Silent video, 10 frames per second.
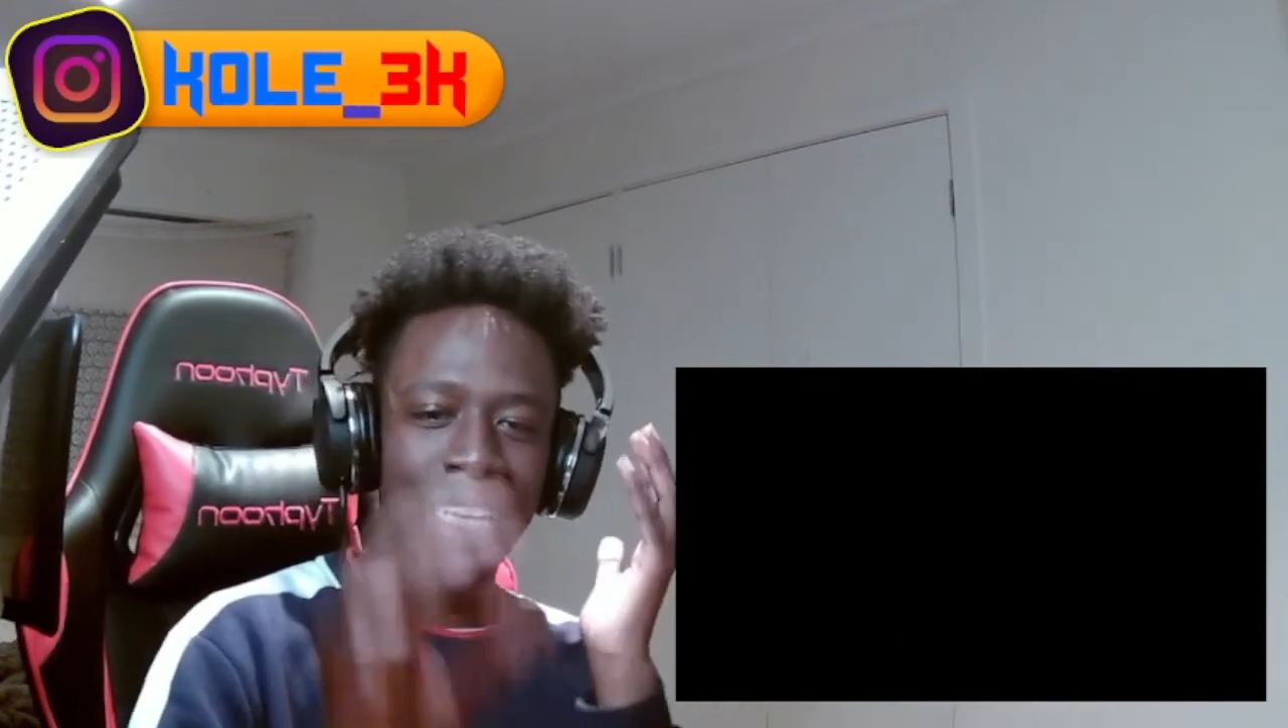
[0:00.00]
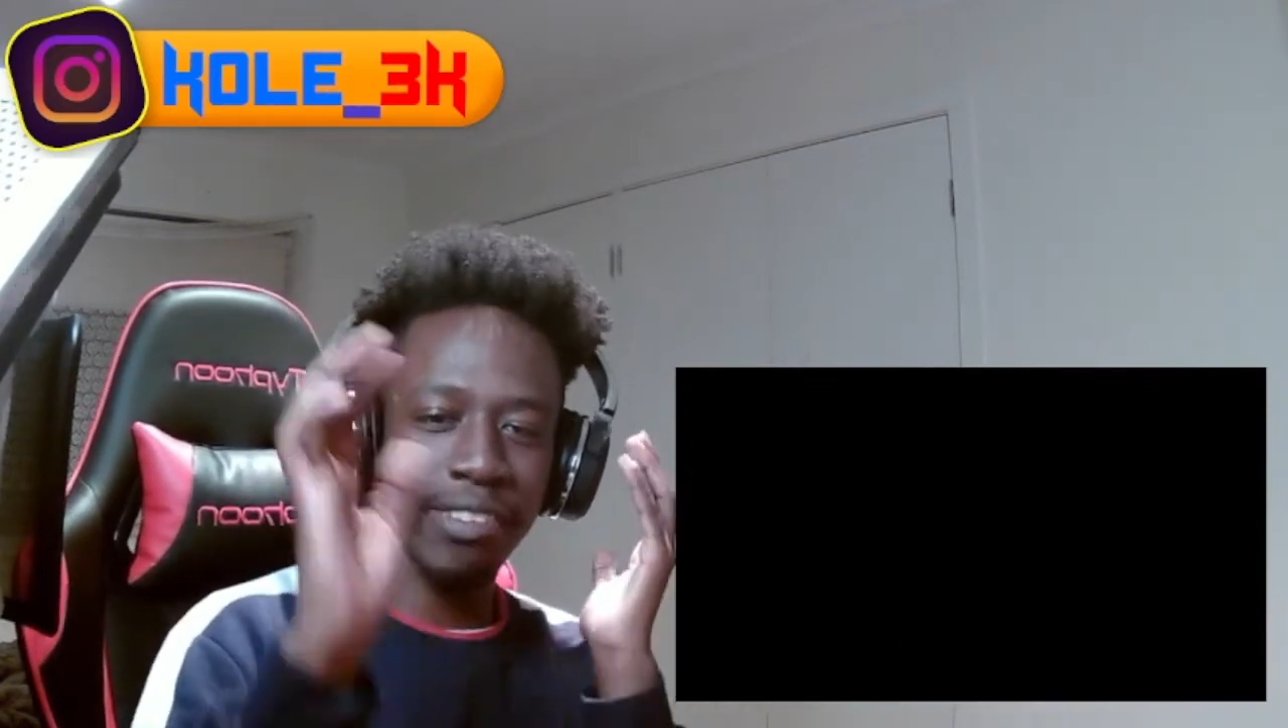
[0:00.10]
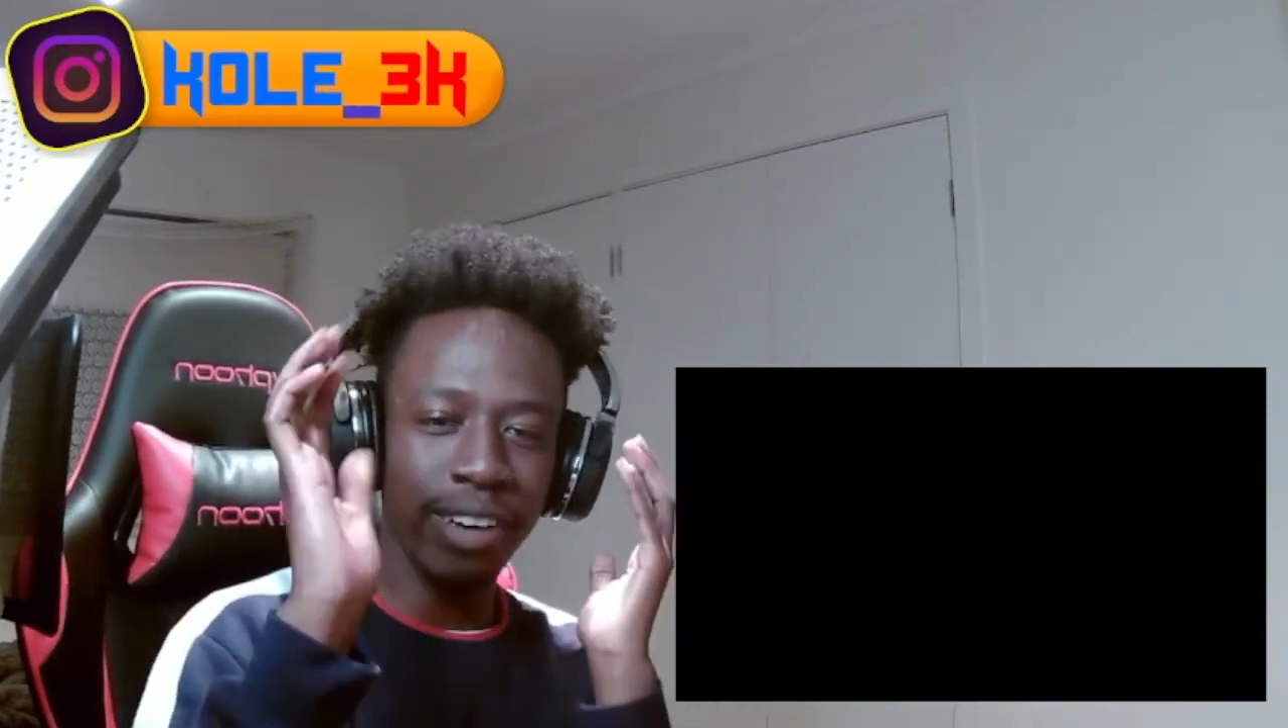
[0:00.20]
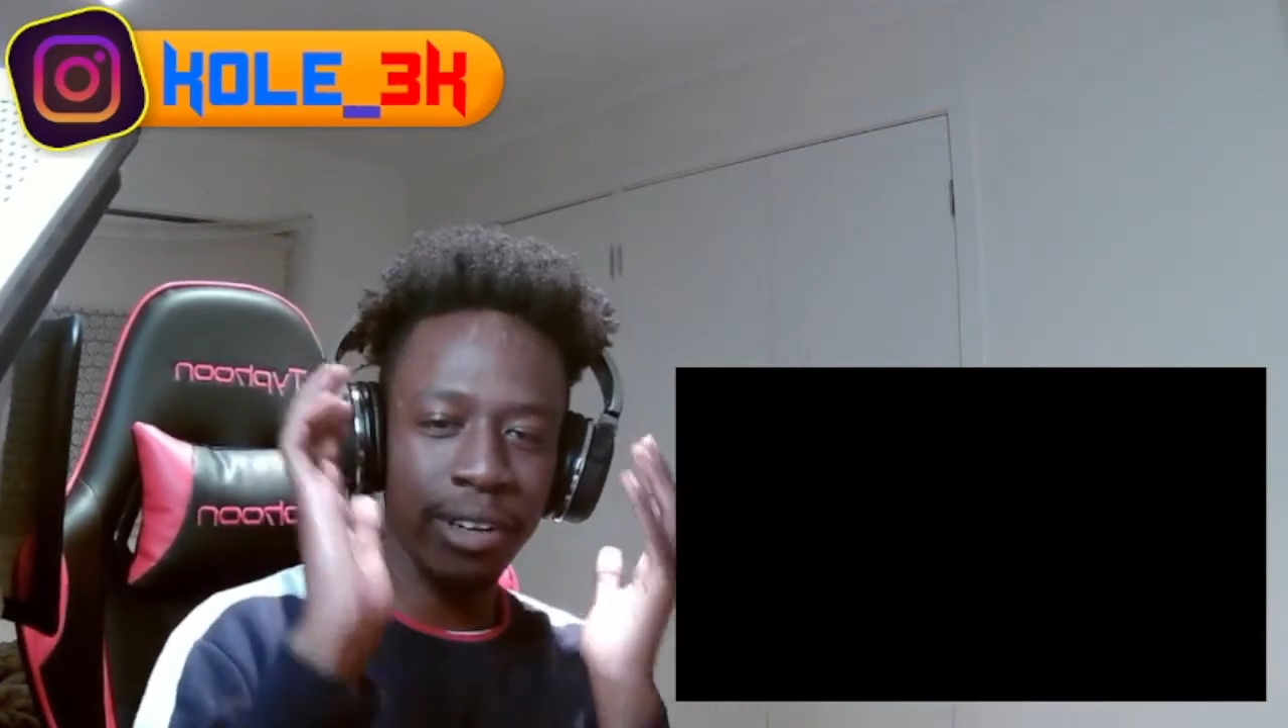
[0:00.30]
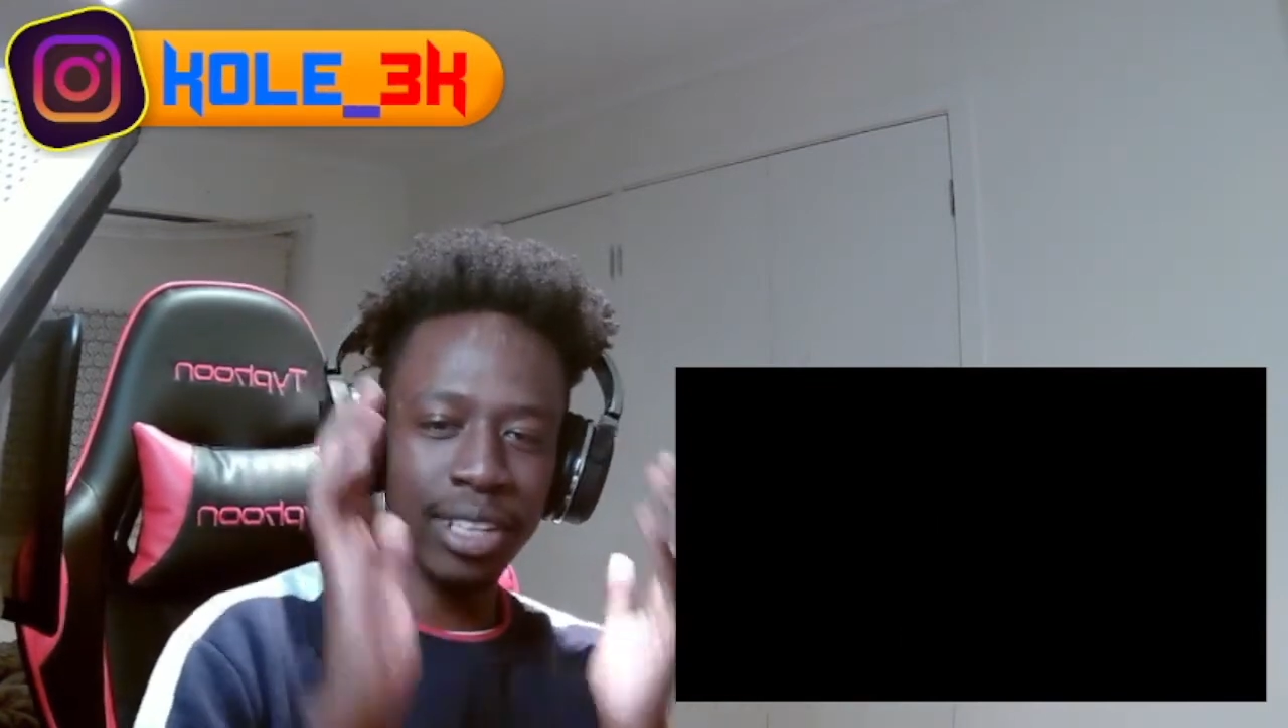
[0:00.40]

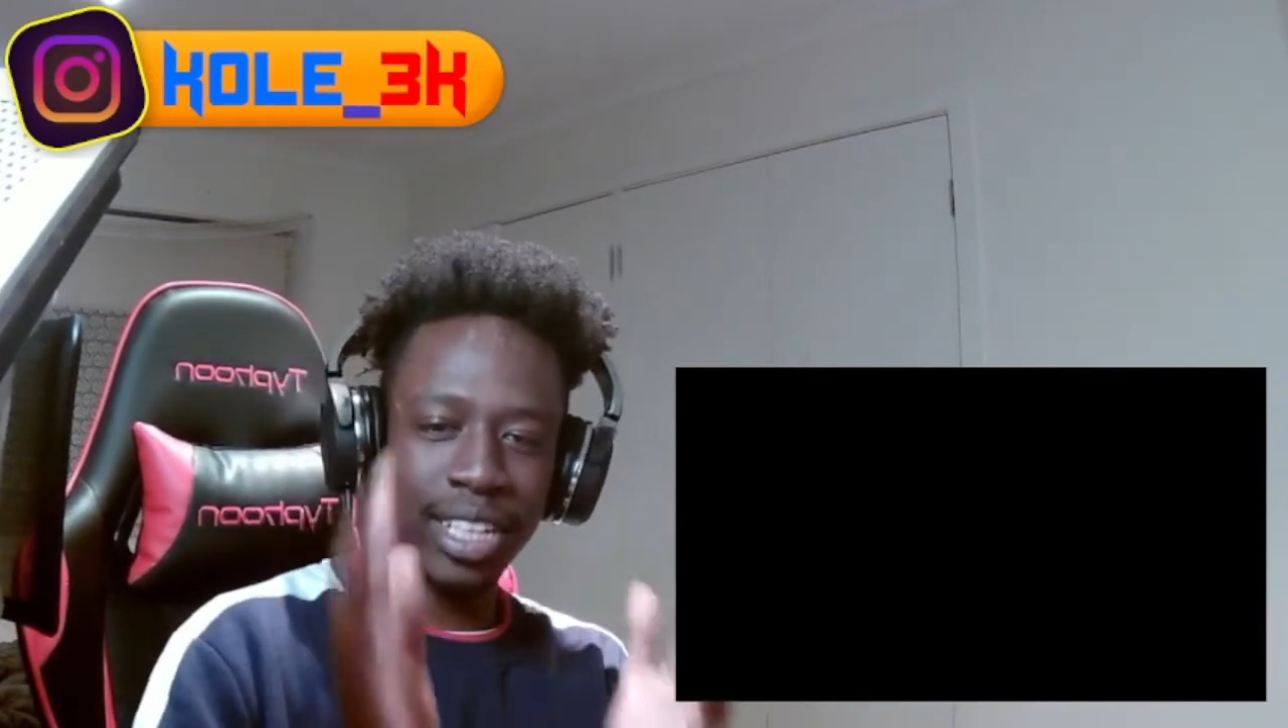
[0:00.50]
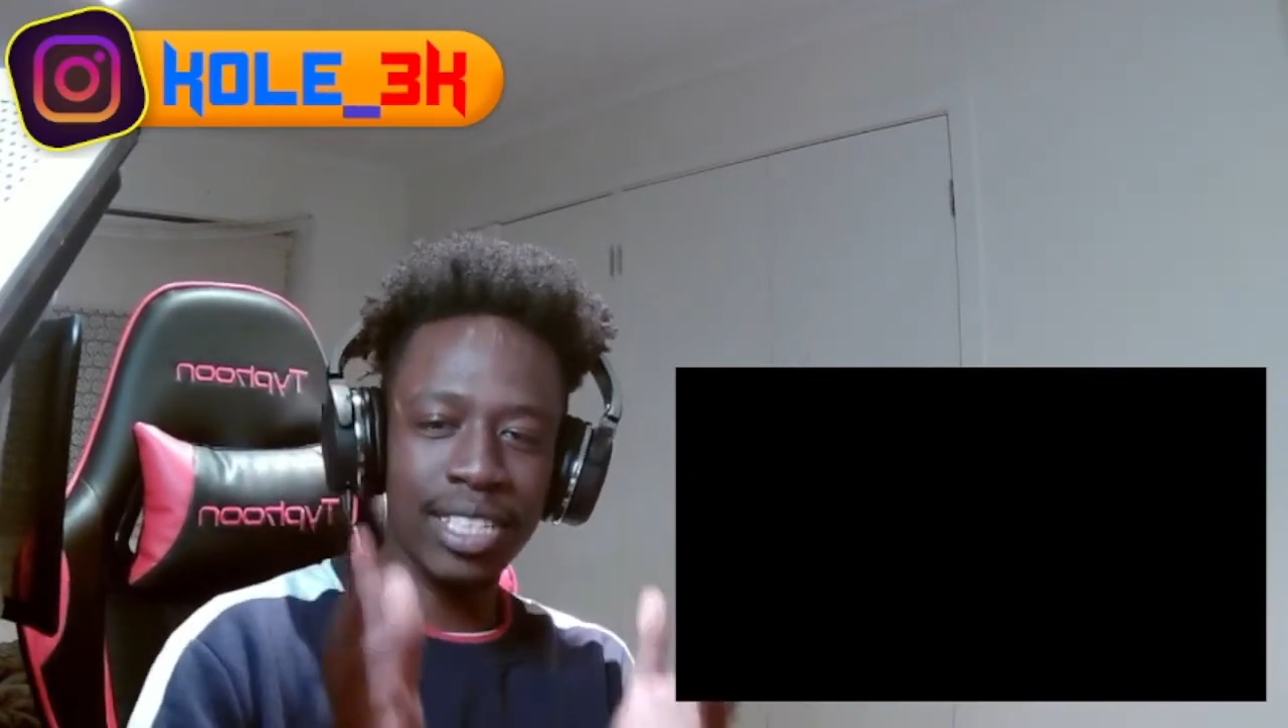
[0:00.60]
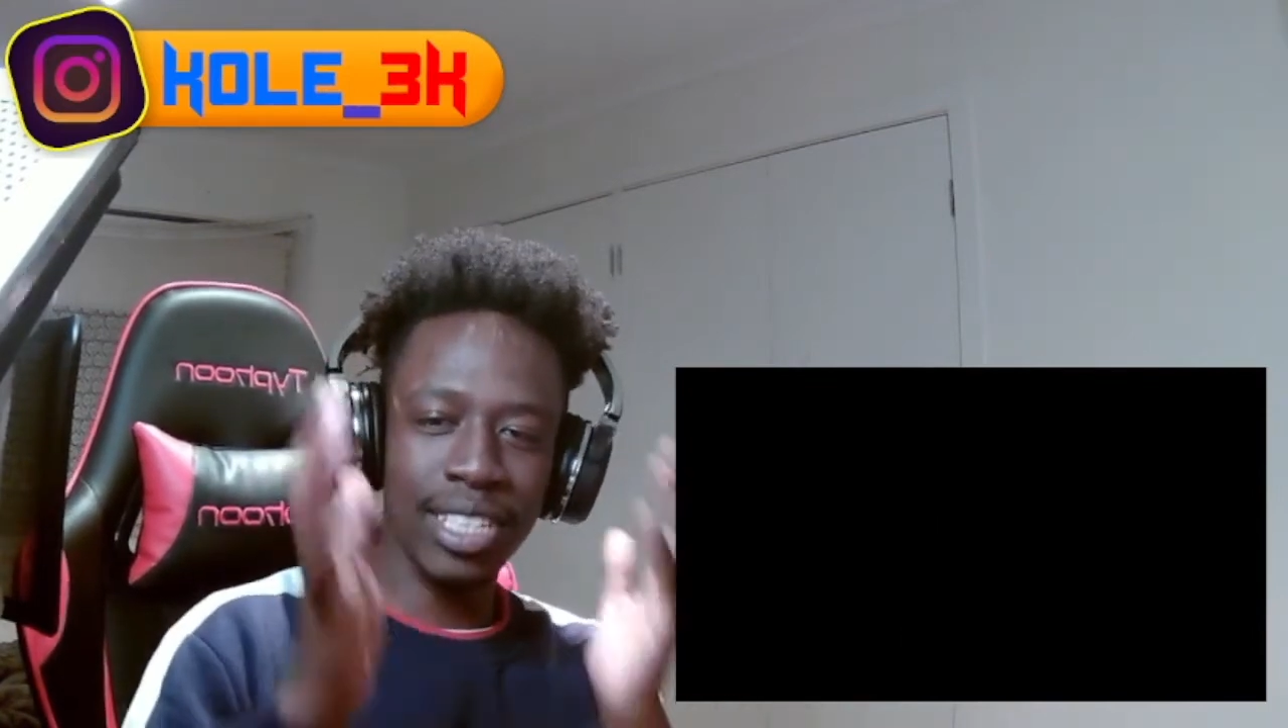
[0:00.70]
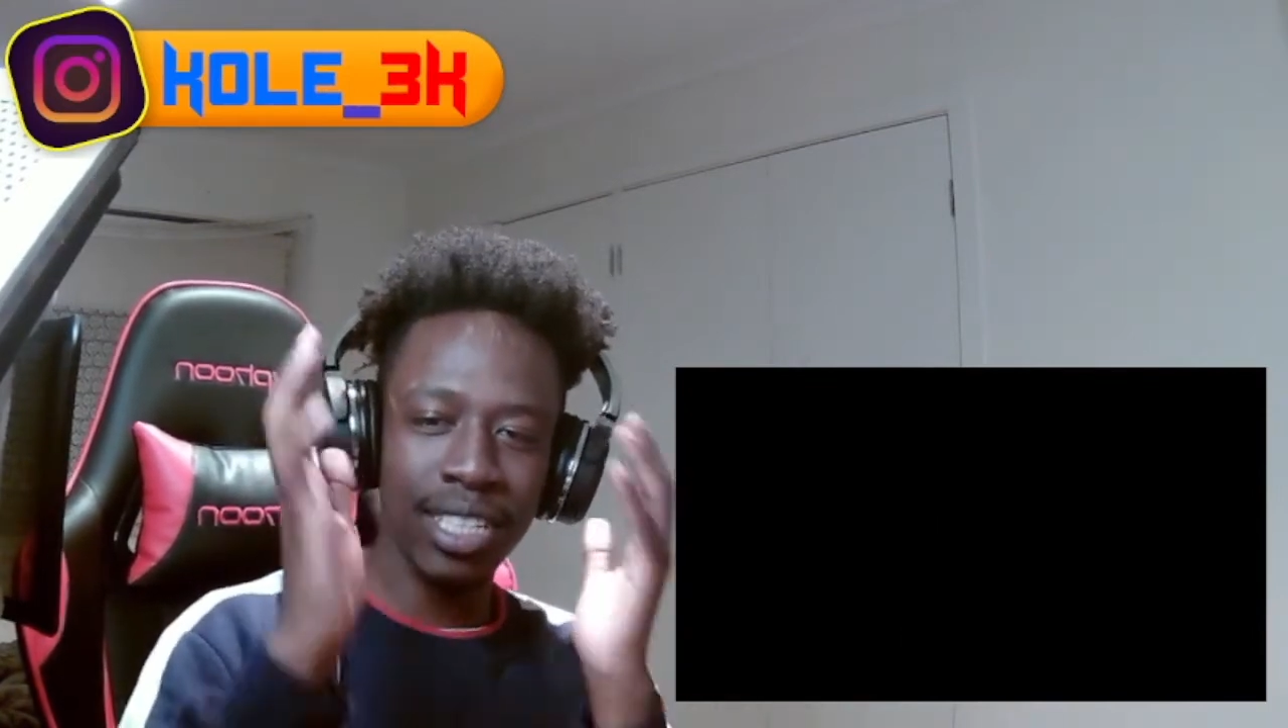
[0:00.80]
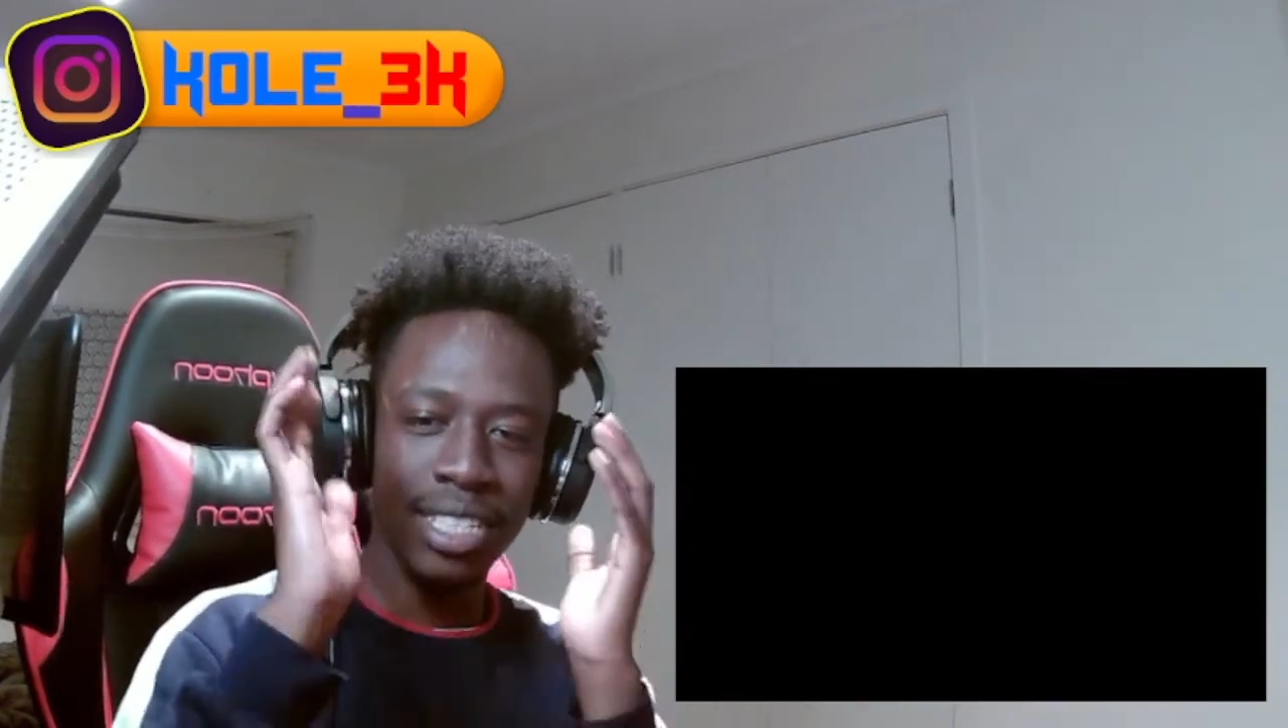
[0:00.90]
if I
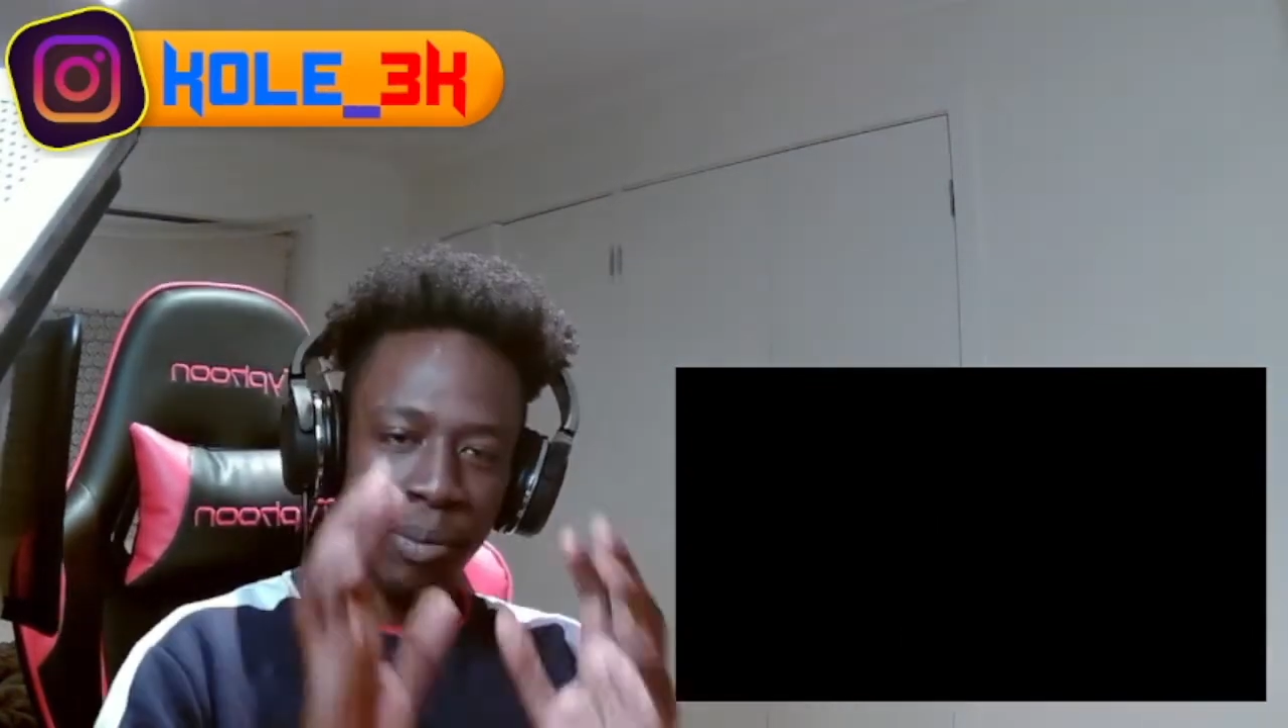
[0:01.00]
release this